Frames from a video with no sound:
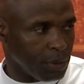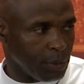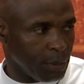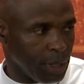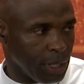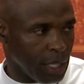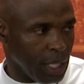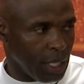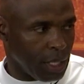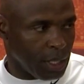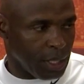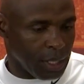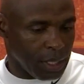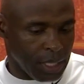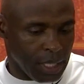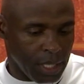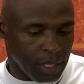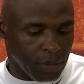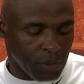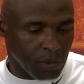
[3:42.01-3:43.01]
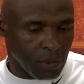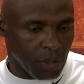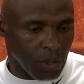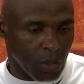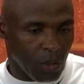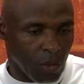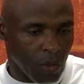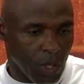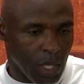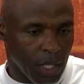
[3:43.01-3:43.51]
I mean, I, I don't
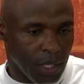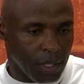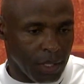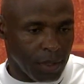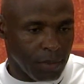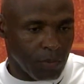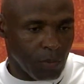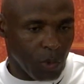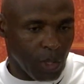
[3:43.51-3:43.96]
know uh,